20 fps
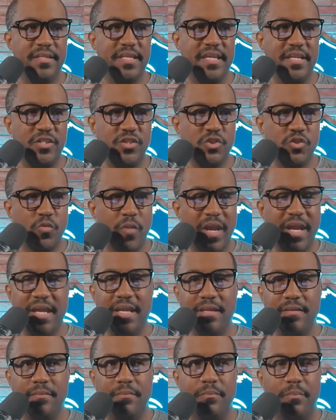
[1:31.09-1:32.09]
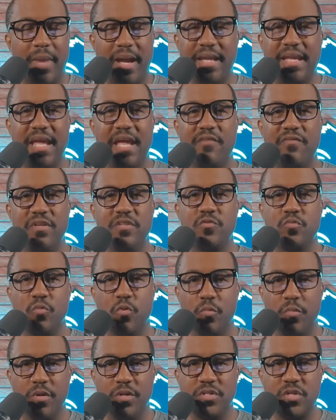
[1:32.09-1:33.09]
the trade, Mike
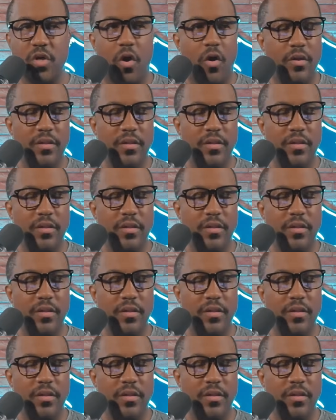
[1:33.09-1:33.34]
Evans rumors,